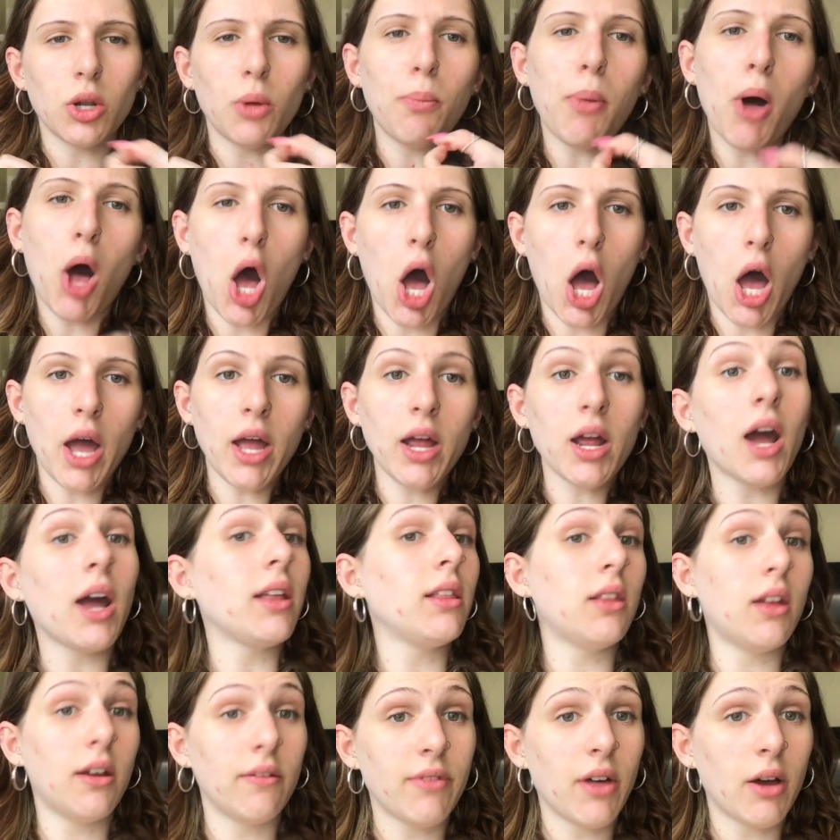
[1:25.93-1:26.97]
pot. I
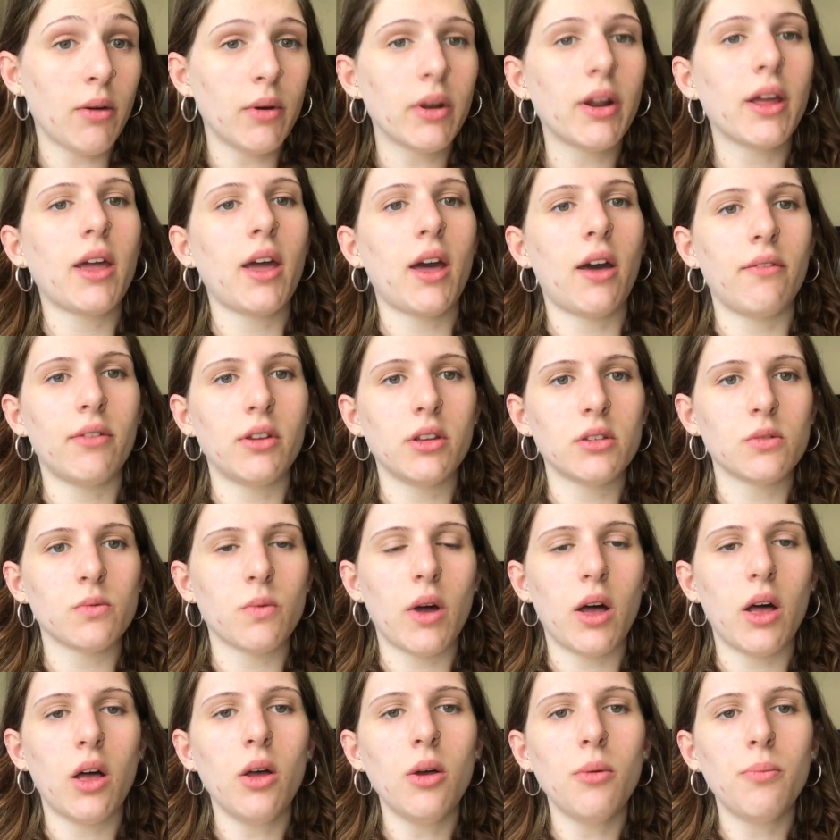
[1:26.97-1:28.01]
love that one, I have it as
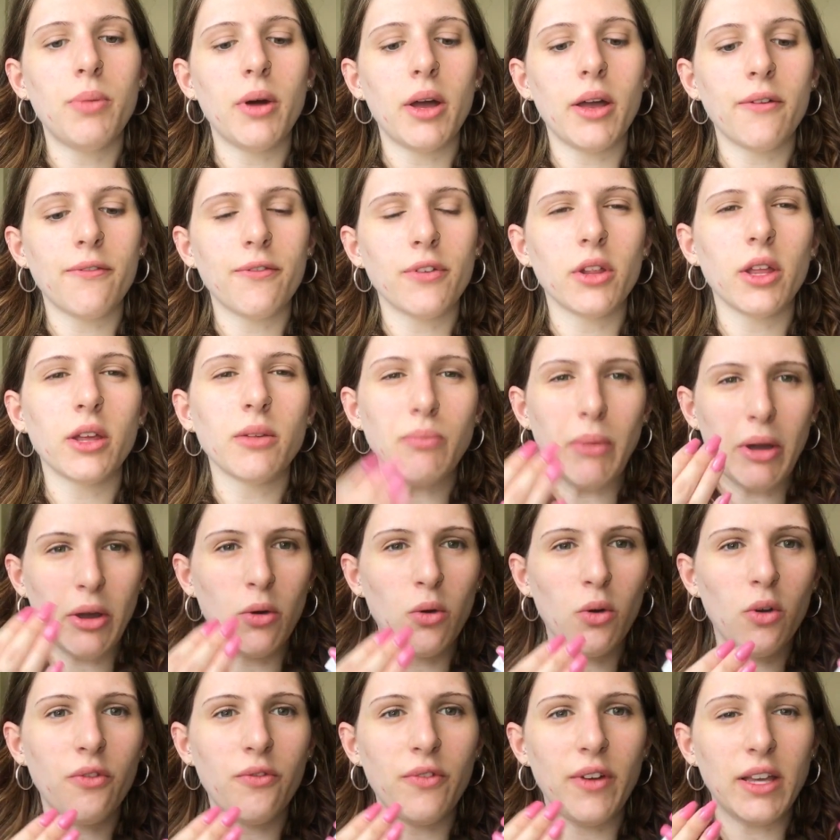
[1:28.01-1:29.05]
well, but for like my
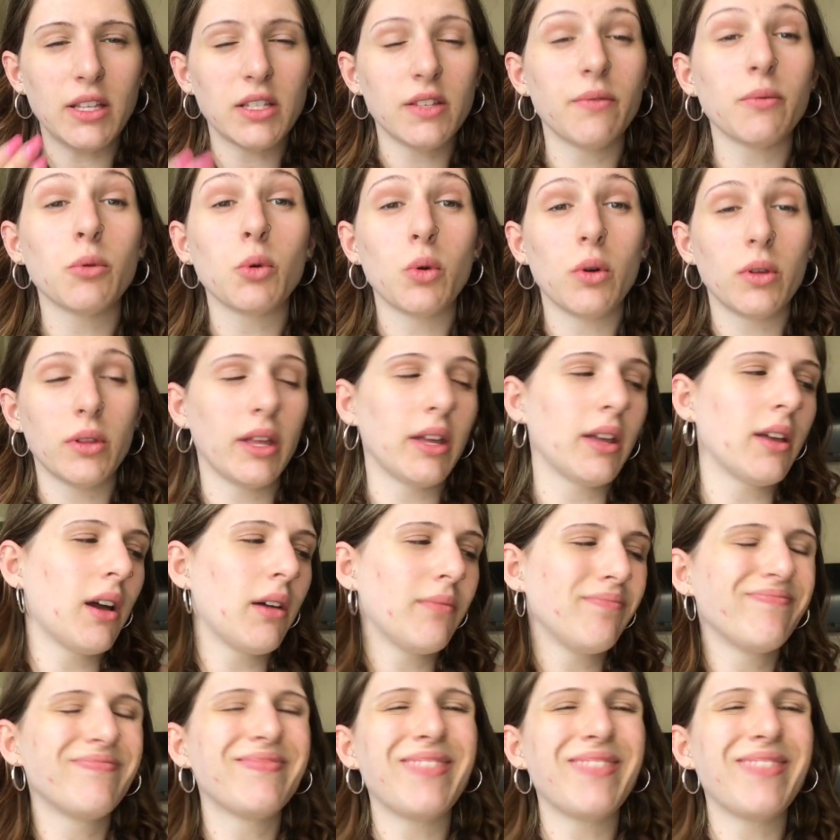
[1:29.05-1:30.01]
whole face, I'm like,